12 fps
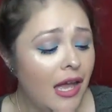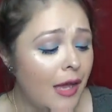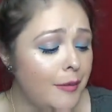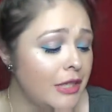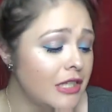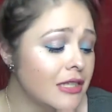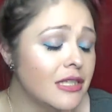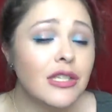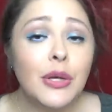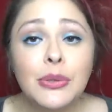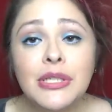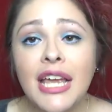I mean, it's
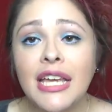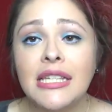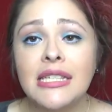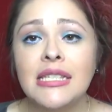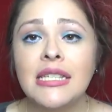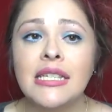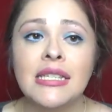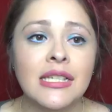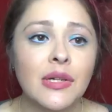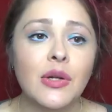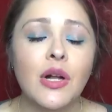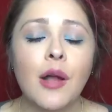so tasty.
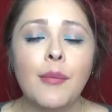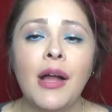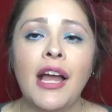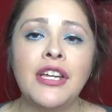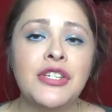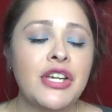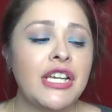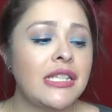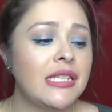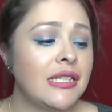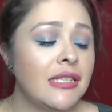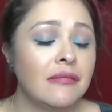0
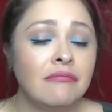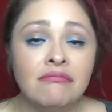carbohydrates.